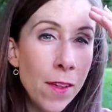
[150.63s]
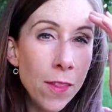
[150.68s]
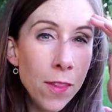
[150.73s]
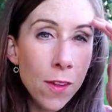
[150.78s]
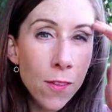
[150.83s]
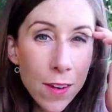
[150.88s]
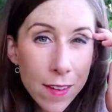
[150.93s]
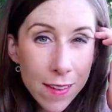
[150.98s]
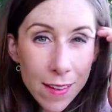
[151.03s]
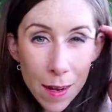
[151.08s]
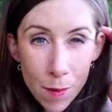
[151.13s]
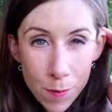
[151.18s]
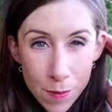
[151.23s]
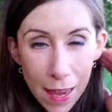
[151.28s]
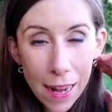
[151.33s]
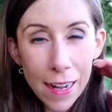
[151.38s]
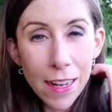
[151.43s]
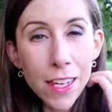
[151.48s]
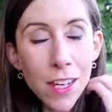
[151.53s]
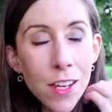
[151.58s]
The reason I'm
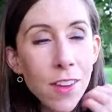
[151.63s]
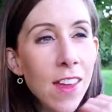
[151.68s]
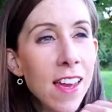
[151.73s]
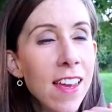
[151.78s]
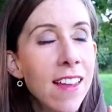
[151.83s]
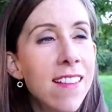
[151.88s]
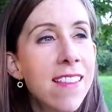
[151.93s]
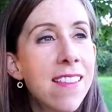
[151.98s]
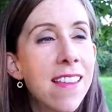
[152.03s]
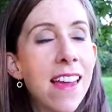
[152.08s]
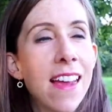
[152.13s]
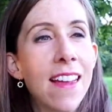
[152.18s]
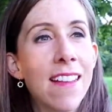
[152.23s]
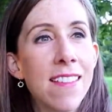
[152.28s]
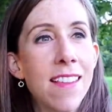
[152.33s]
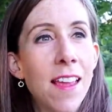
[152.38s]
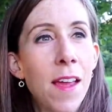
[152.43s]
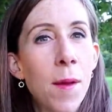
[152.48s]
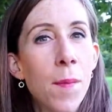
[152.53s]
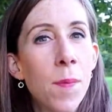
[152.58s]
telling you this
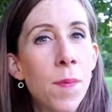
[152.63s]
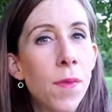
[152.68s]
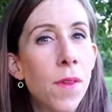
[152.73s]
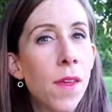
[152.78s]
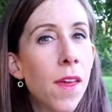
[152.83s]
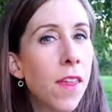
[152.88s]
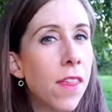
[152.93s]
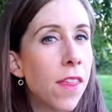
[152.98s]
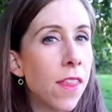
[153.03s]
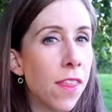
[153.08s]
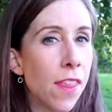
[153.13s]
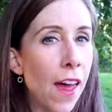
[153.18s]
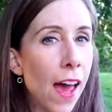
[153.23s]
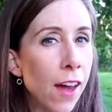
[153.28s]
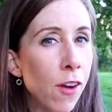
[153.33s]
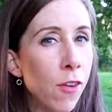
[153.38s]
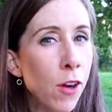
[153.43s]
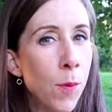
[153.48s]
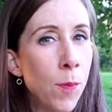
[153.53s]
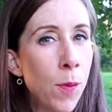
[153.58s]
is that
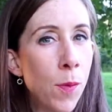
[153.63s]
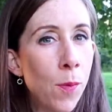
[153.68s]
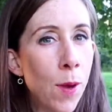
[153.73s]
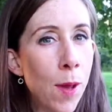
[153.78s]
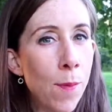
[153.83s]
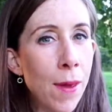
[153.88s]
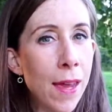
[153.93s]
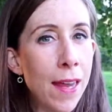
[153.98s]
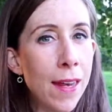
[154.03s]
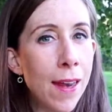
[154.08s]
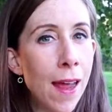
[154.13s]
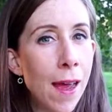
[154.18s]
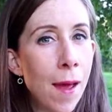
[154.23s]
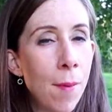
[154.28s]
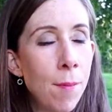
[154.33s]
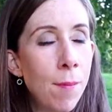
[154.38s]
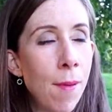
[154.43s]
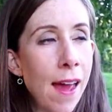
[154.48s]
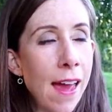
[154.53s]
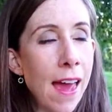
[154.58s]
that group of women
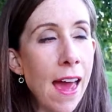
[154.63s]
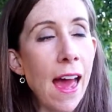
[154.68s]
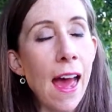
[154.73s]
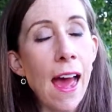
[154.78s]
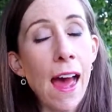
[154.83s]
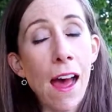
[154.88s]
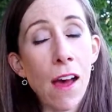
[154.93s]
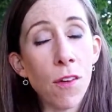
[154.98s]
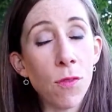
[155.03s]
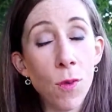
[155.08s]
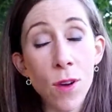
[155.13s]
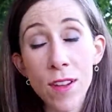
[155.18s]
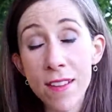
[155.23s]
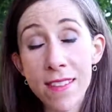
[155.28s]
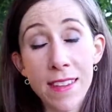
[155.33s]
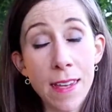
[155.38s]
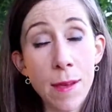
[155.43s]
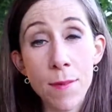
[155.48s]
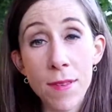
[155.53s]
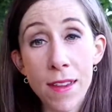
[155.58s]
might have what
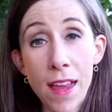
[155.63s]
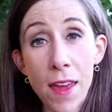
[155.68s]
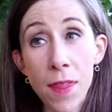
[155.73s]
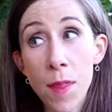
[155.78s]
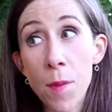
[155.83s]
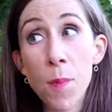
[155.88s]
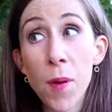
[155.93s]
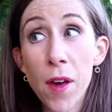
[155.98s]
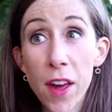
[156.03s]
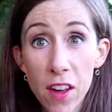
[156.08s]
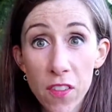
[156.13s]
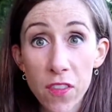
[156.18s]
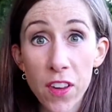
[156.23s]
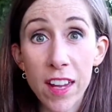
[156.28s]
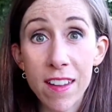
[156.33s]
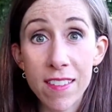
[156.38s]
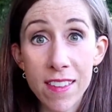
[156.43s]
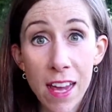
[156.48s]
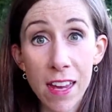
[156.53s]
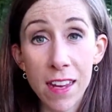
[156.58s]
seems like the
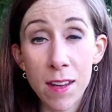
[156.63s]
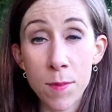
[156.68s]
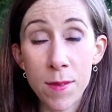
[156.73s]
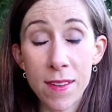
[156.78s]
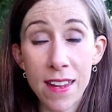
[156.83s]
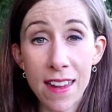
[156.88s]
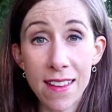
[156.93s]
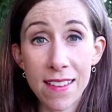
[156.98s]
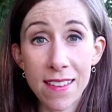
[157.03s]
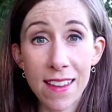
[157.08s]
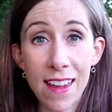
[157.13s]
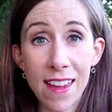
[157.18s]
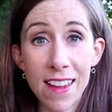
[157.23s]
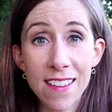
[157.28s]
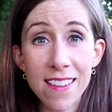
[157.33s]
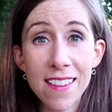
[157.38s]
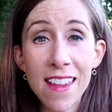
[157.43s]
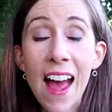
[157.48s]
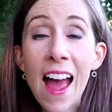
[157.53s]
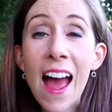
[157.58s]
perfect
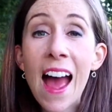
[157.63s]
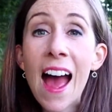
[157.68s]
circumstances,